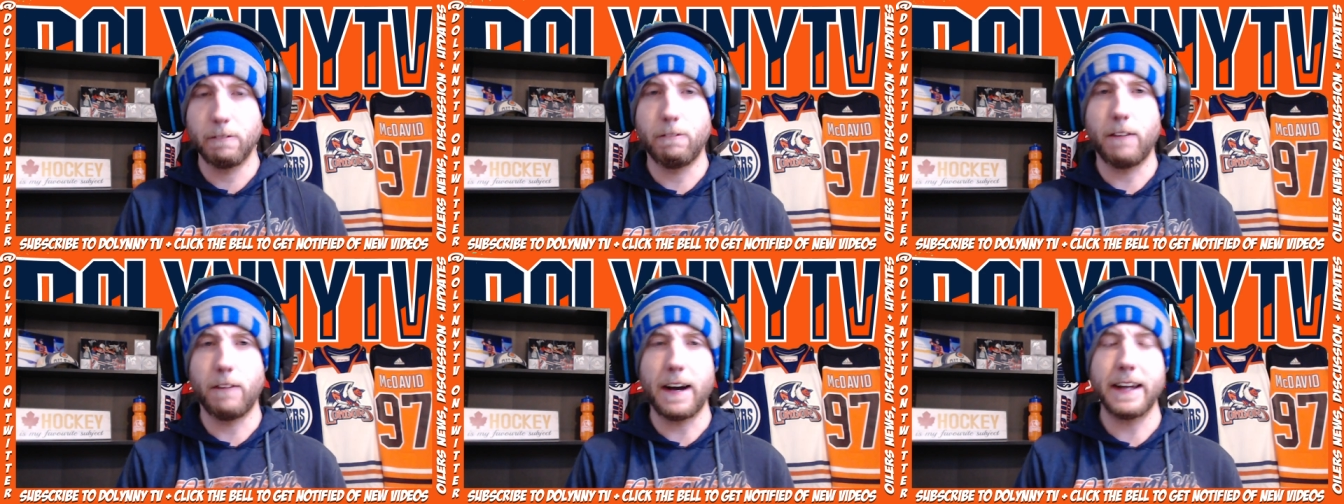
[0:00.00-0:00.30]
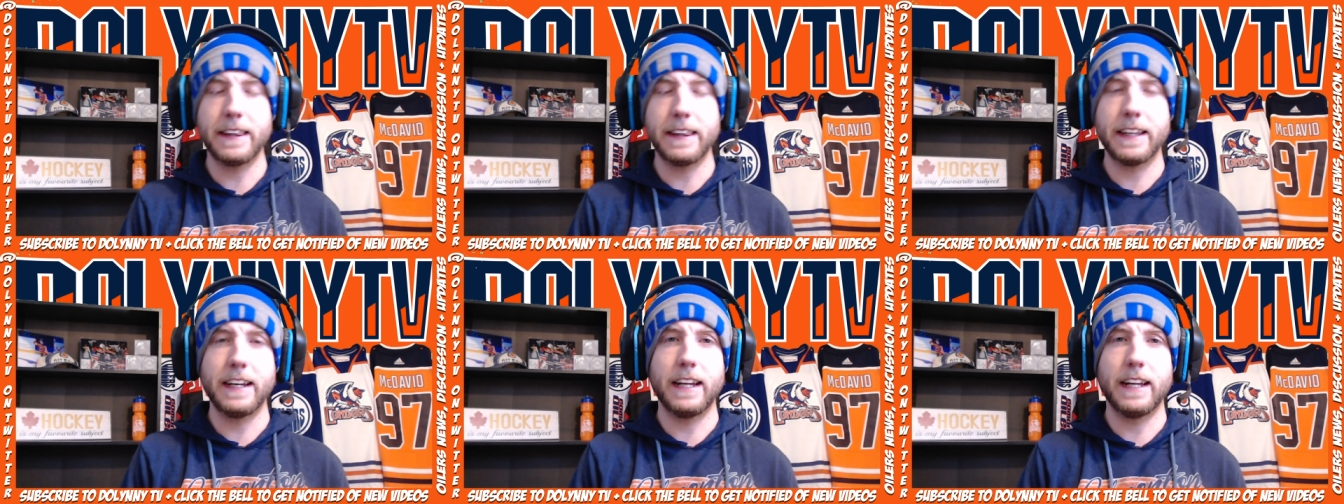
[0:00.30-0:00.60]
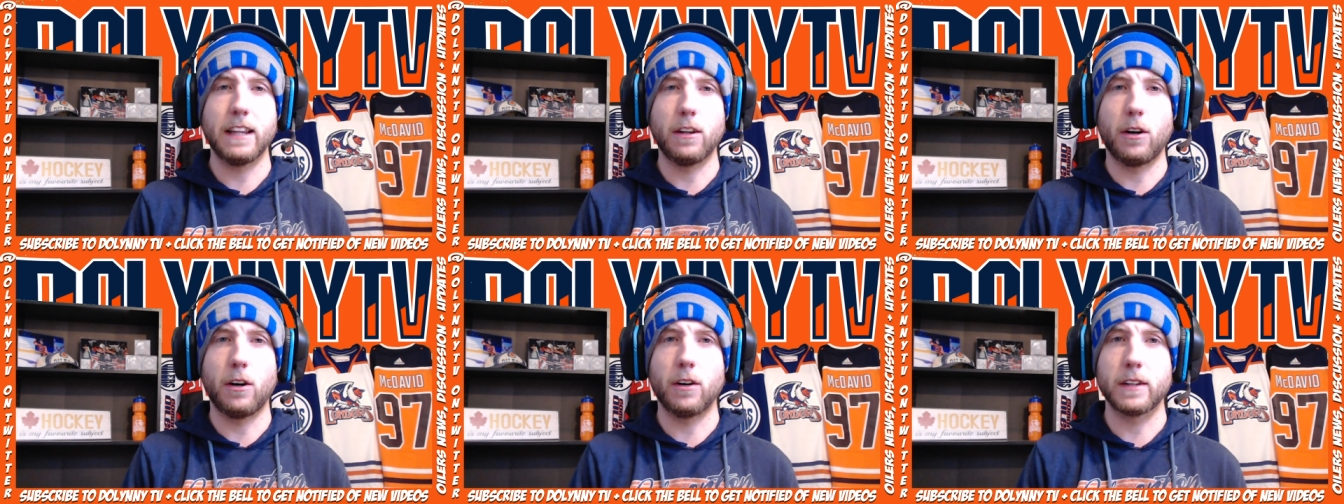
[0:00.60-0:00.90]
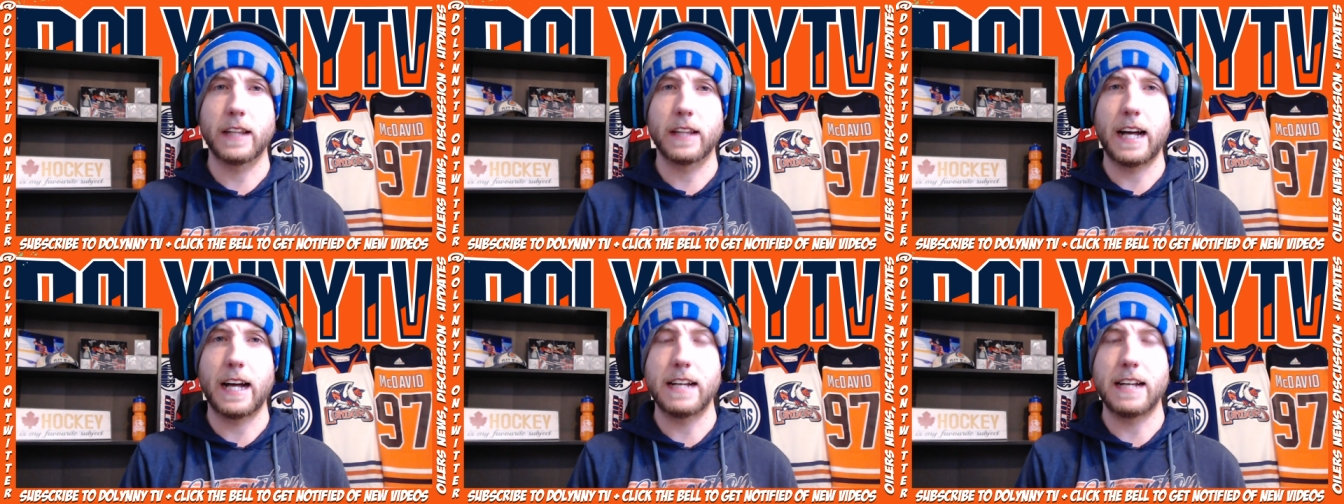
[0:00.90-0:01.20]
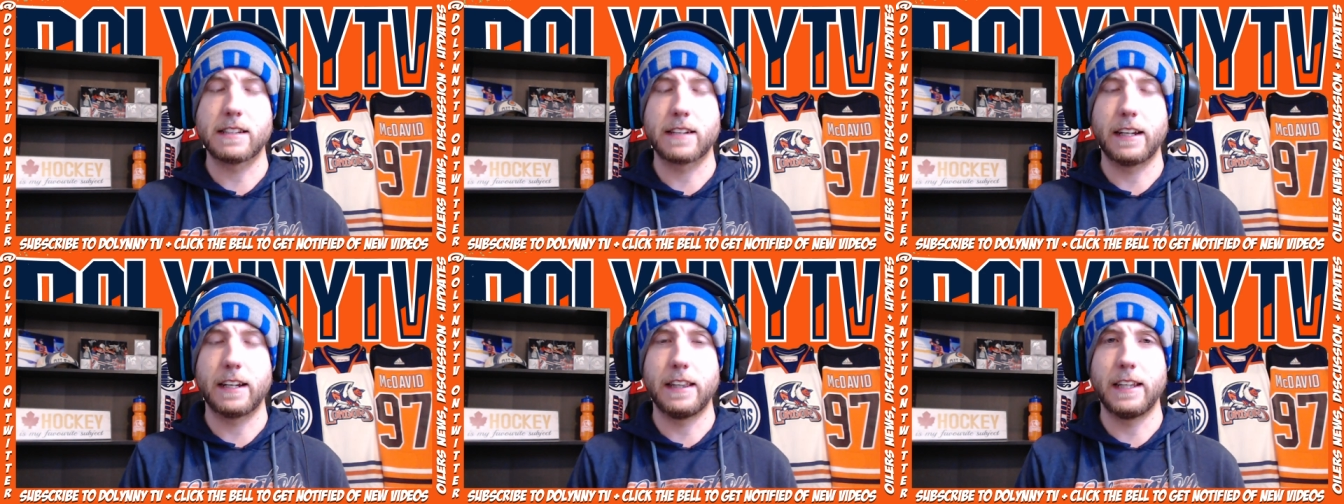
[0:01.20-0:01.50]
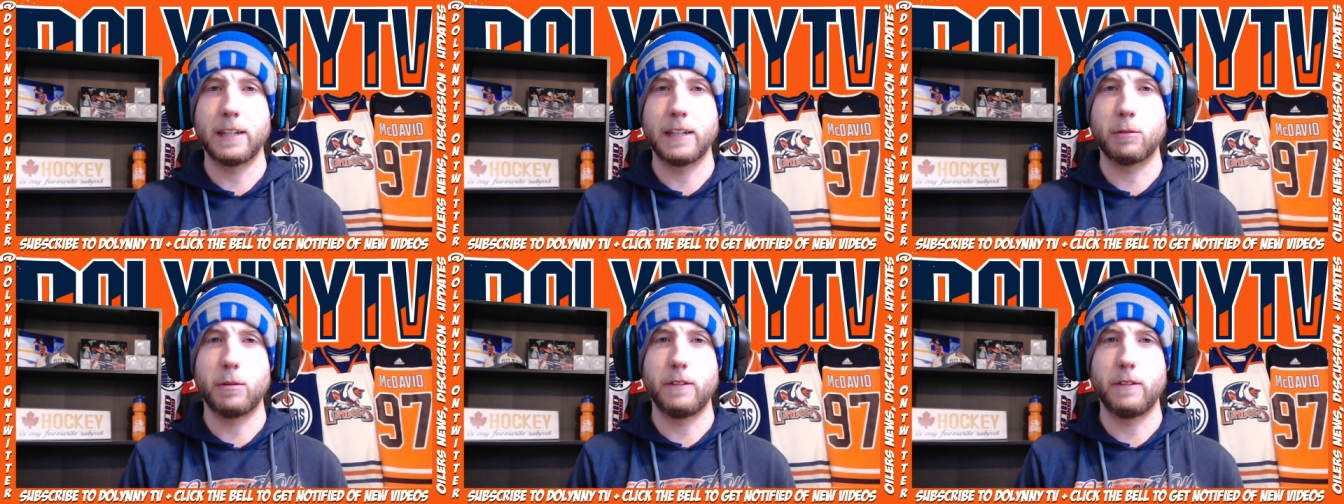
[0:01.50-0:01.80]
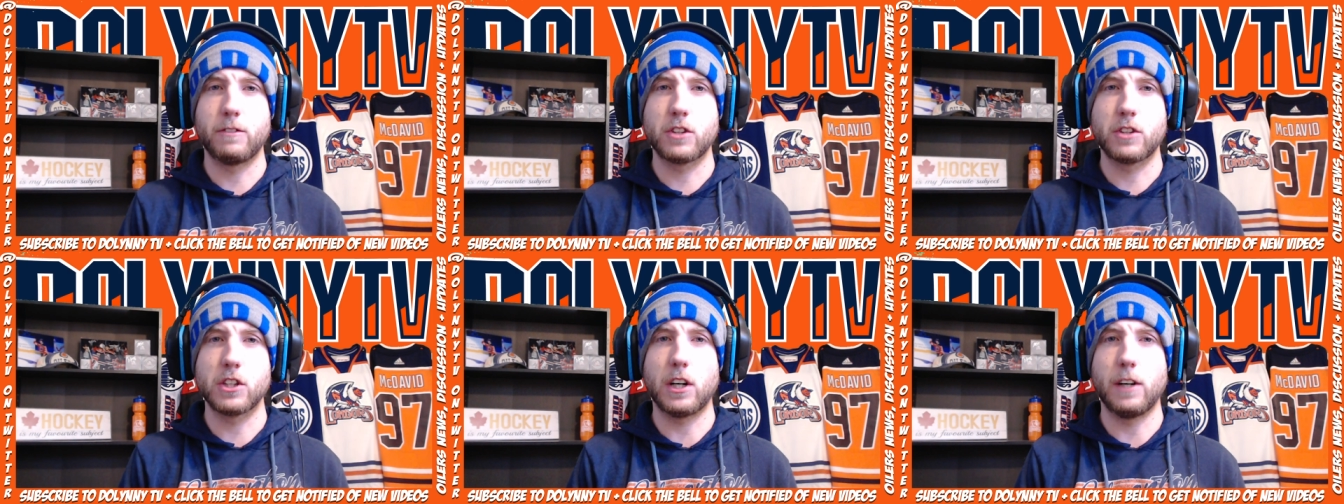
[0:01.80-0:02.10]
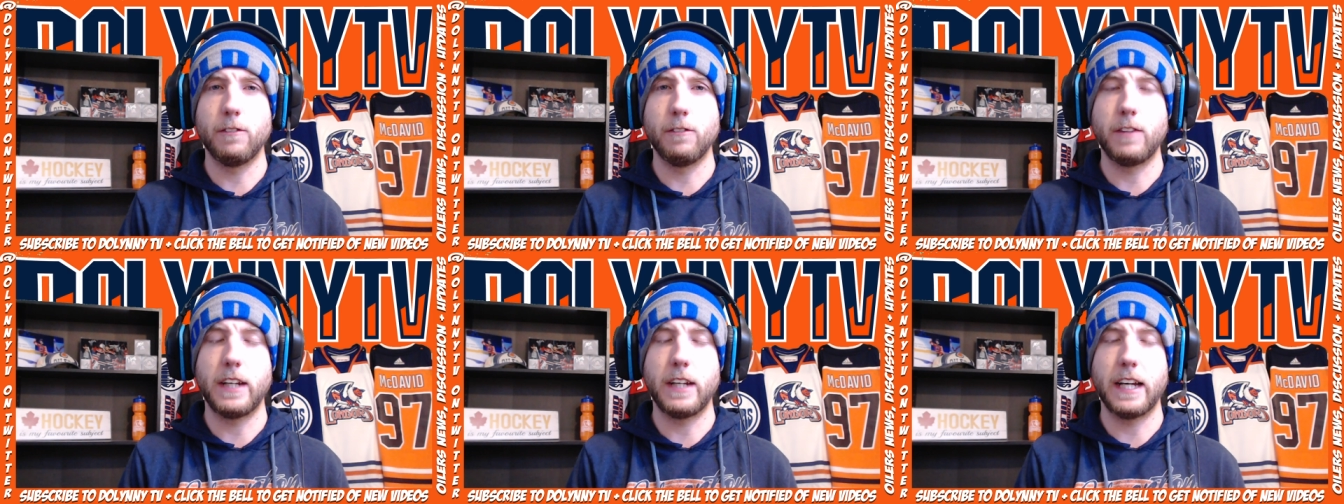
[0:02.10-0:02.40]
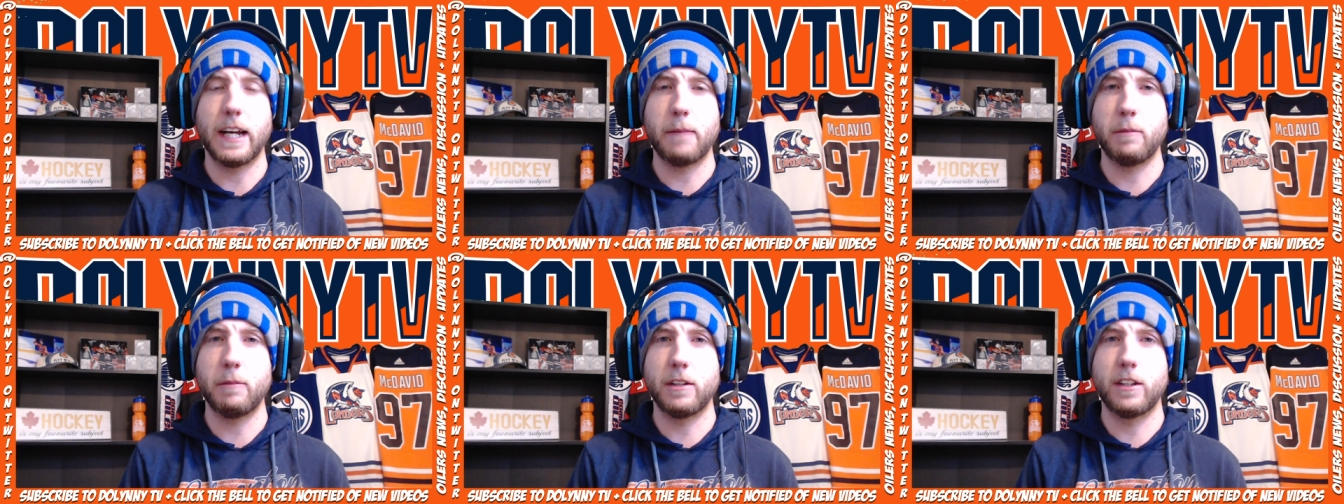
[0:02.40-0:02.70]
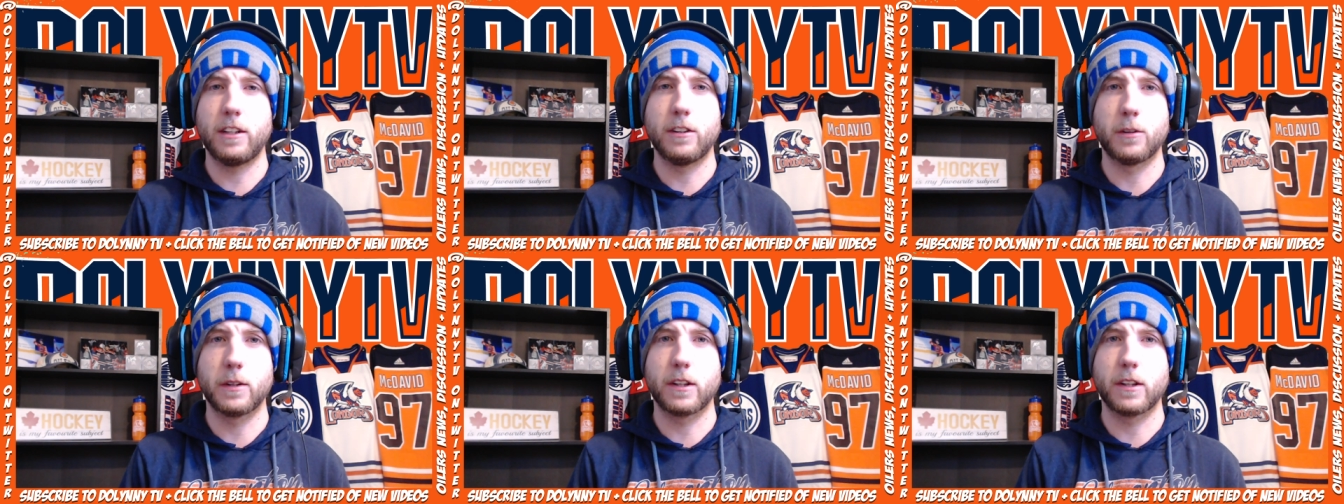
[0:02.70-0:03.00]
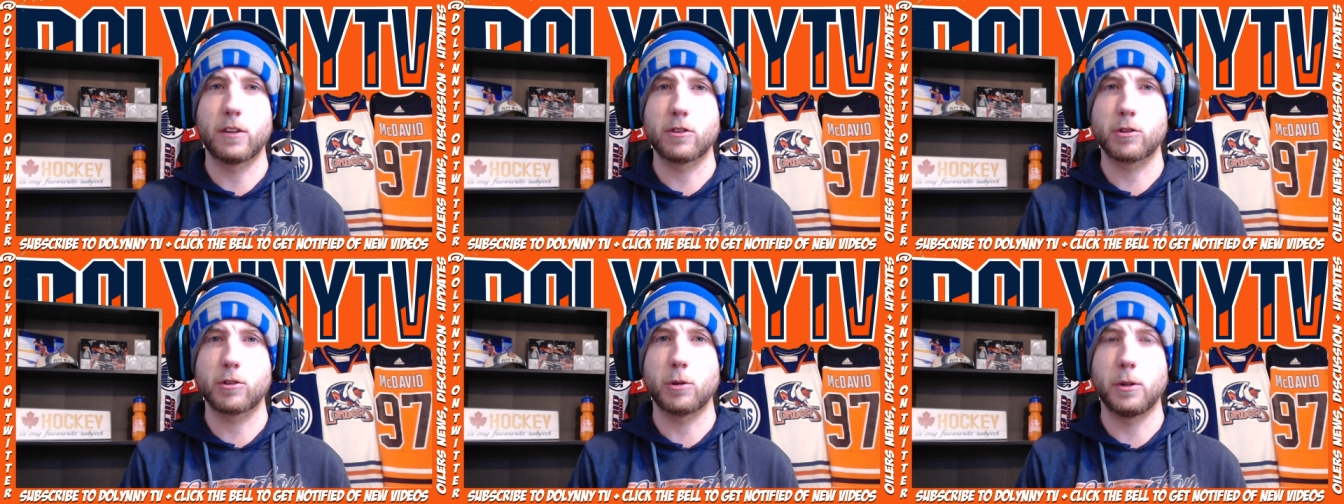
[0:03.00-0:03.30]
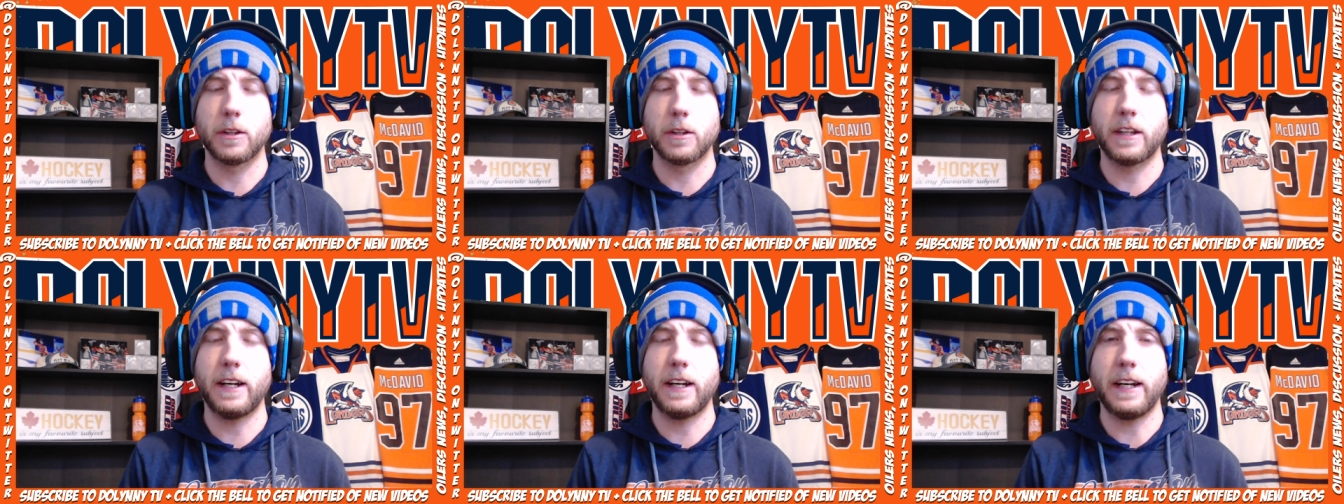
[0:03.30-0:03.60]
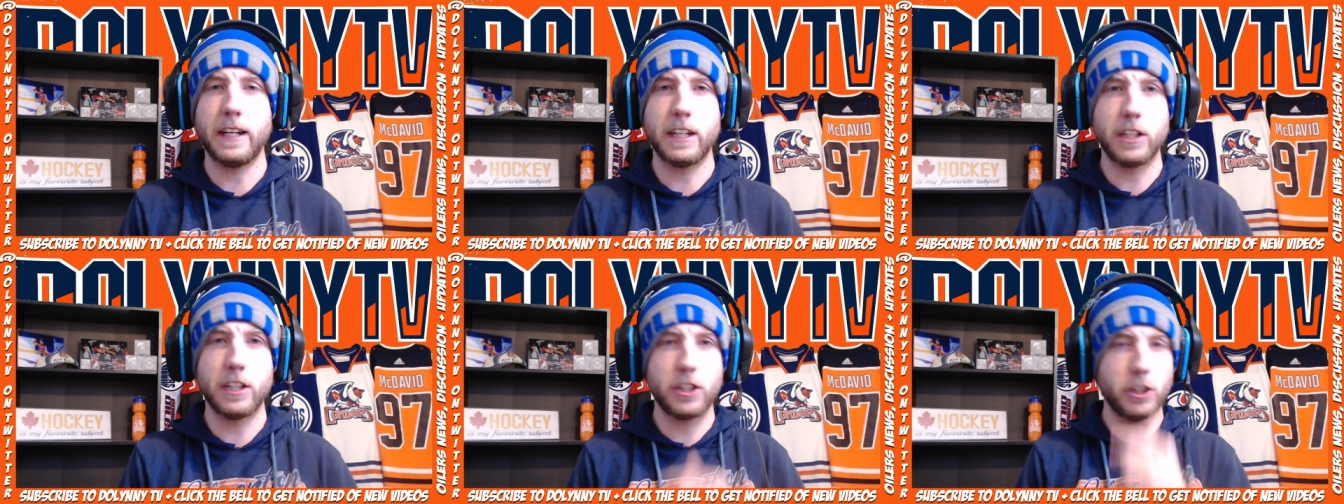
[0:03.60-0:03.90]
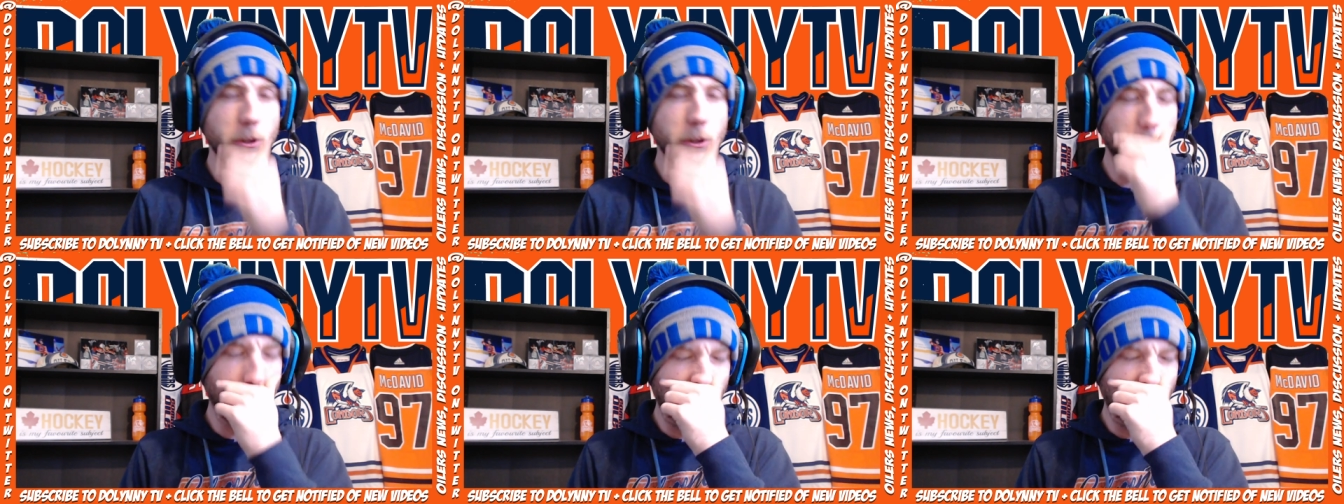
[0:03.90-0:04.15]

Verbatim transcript: finally, at long last, I think we've solved the Edmonton Oilers goaltending issue,